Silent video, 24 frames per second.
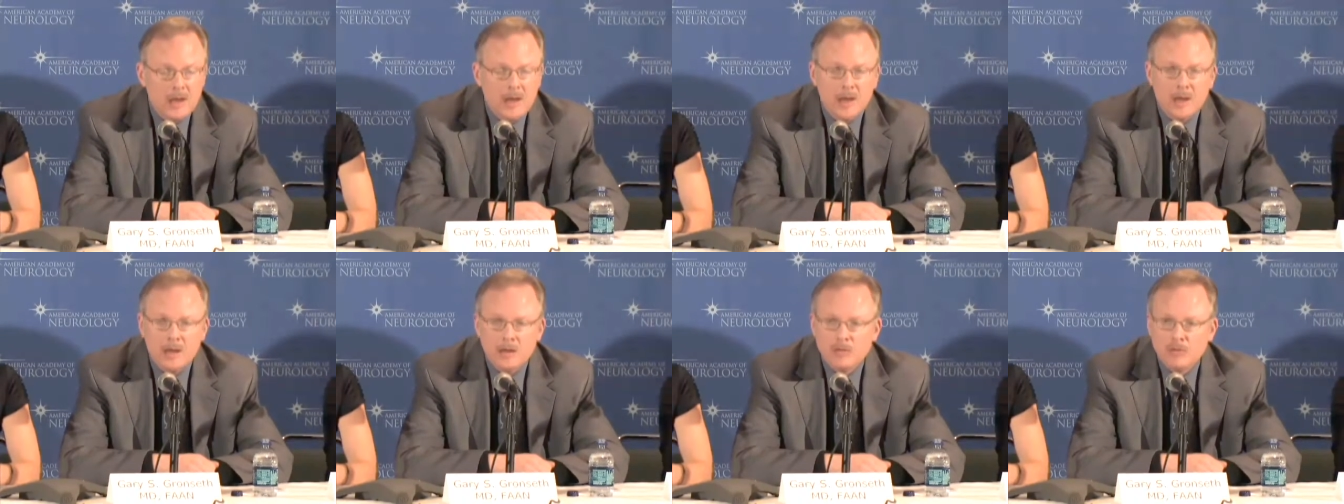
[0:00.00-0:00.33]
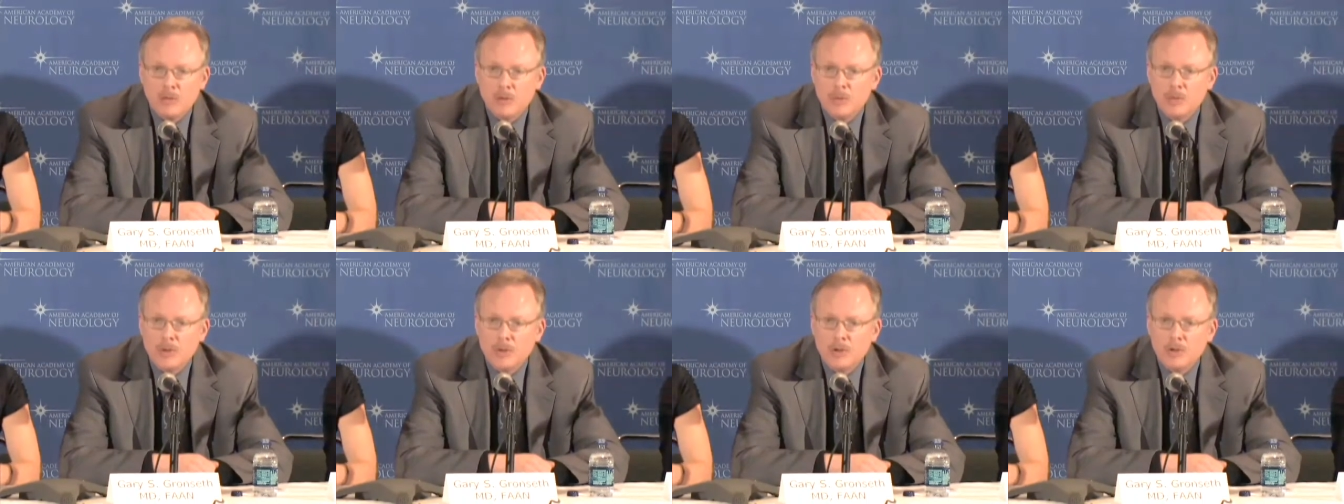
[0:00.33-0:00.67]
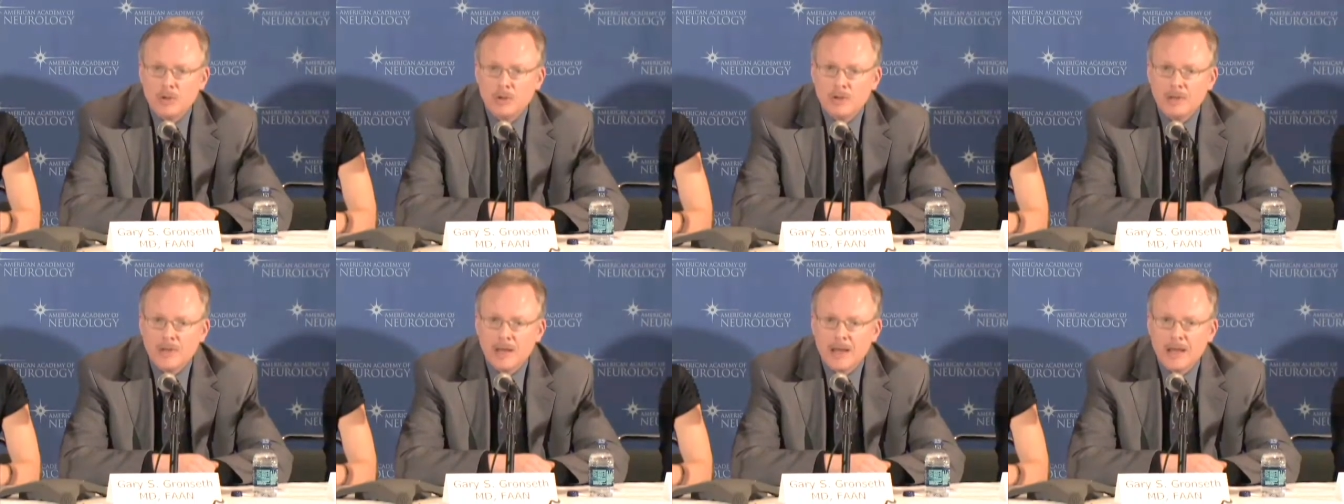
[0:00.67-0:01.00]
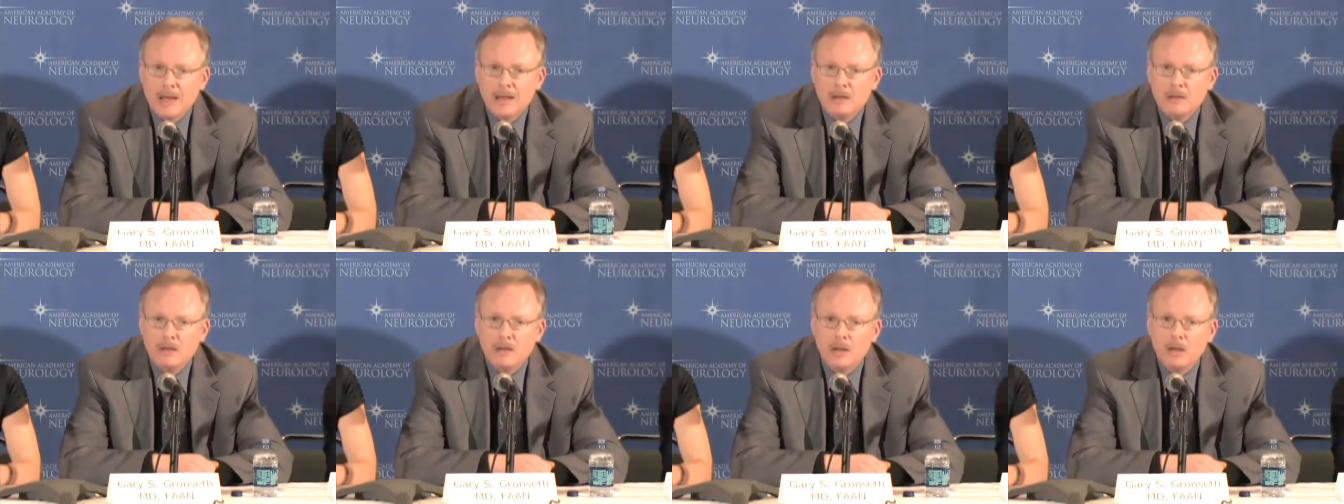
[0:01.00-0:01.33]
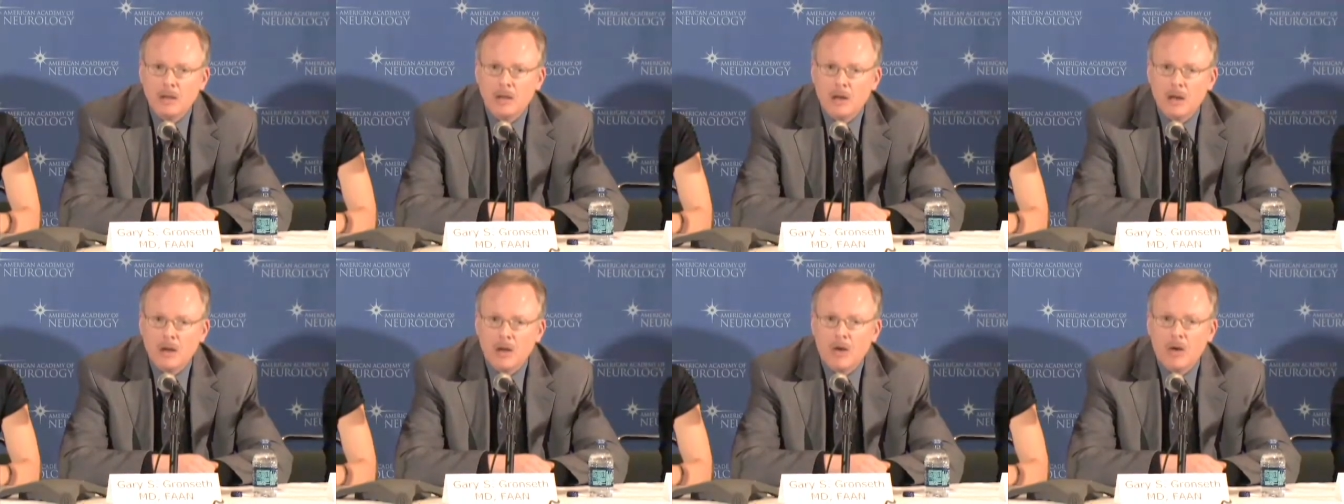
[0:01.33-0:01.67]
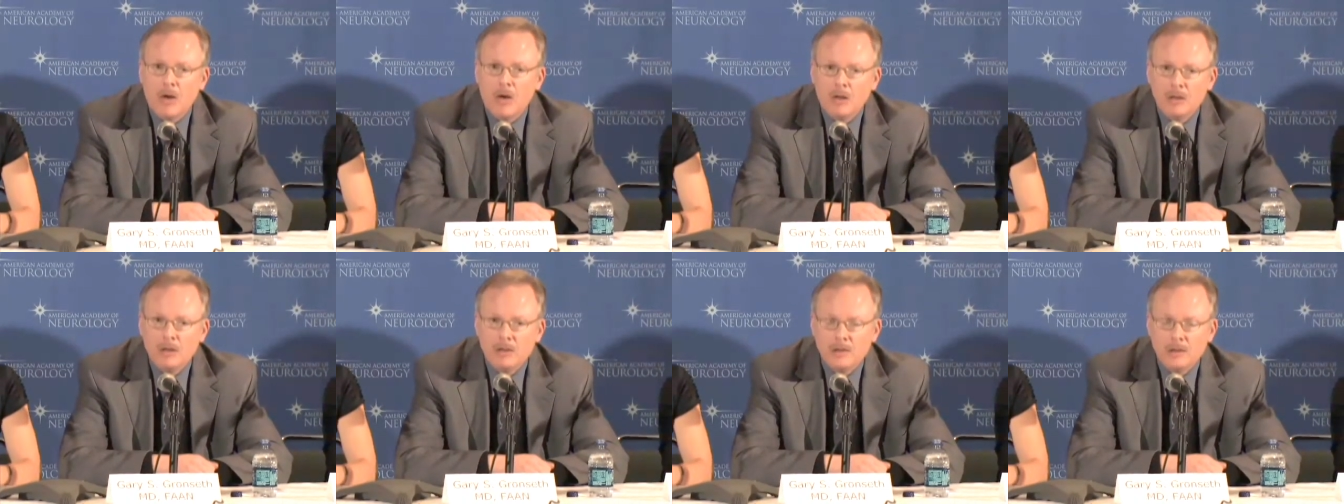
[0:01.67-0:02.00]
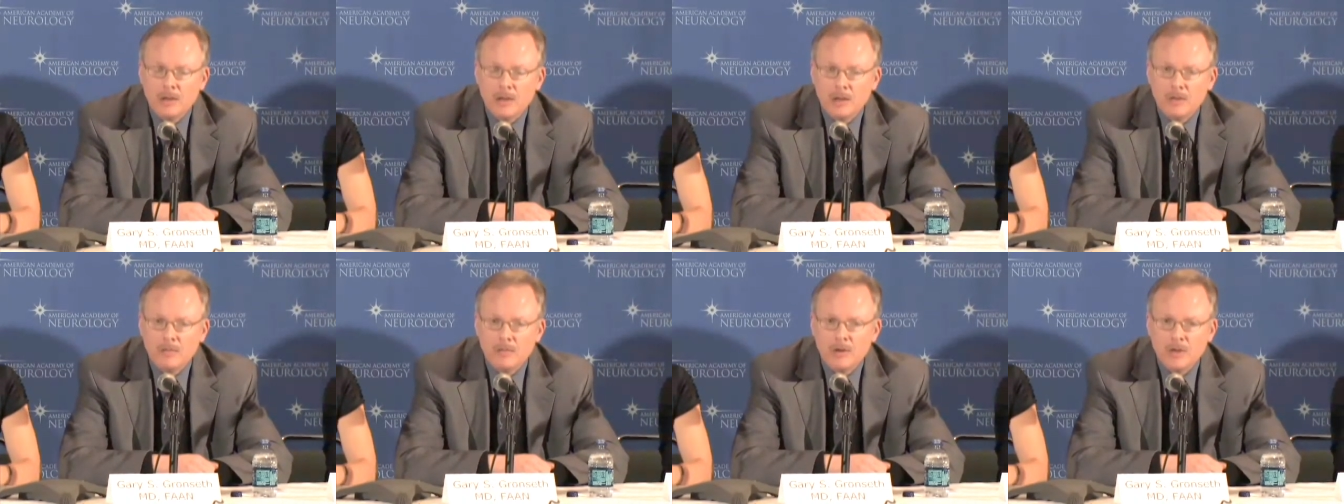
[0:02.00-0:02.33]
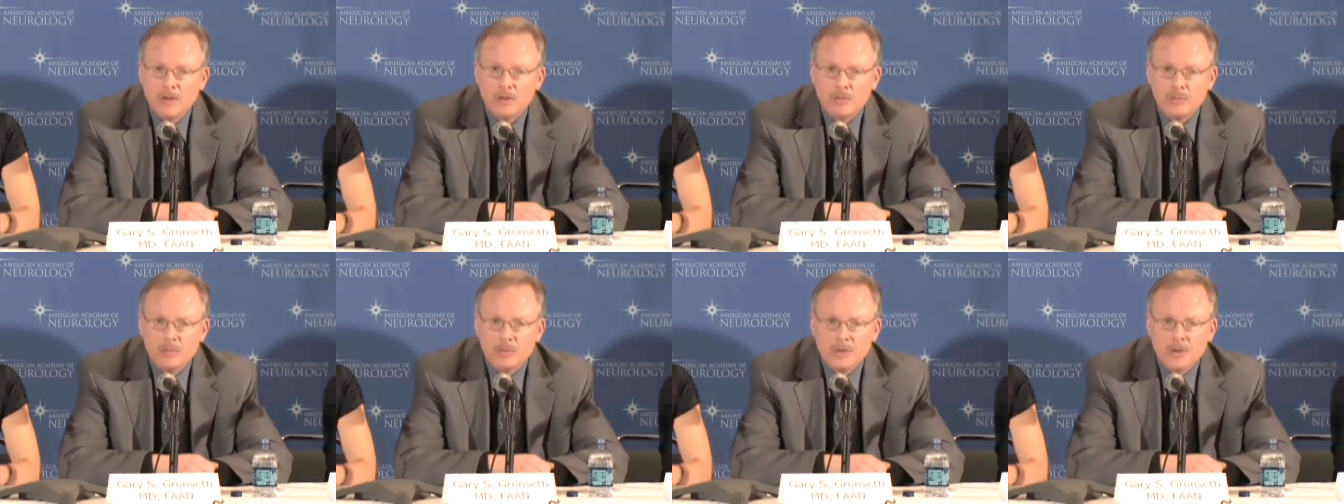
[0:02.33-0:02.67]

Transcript: And so we looked at uh, all of the evidence